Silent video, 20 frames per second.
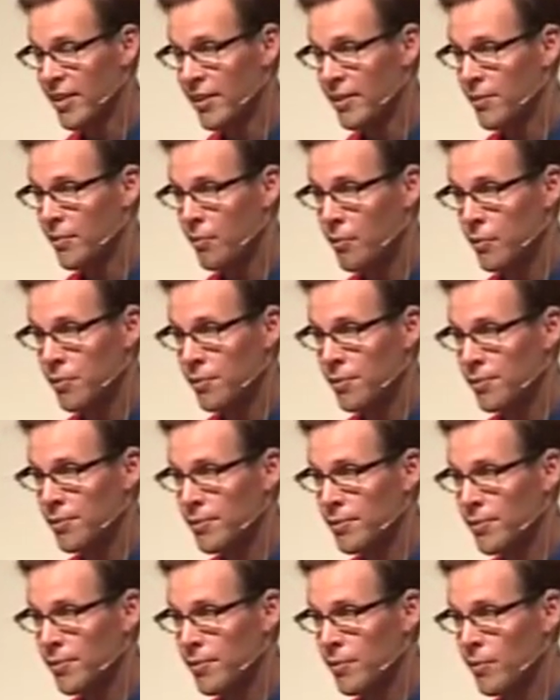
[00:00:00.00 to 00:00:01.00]

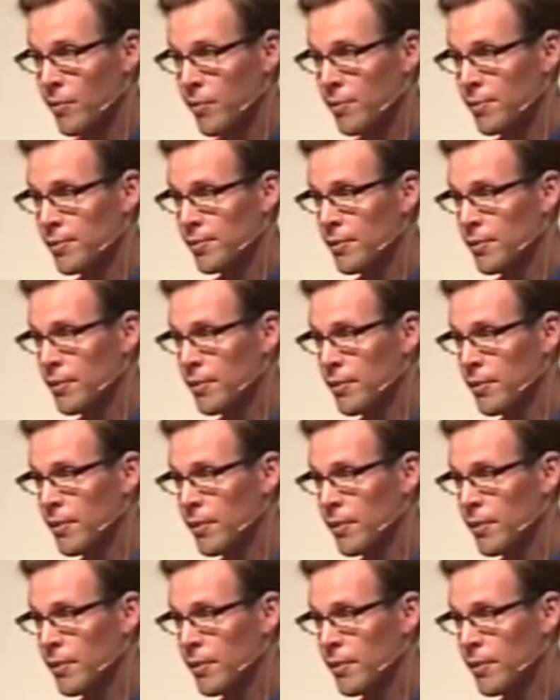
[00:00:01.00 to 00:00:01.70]
(no one is talking)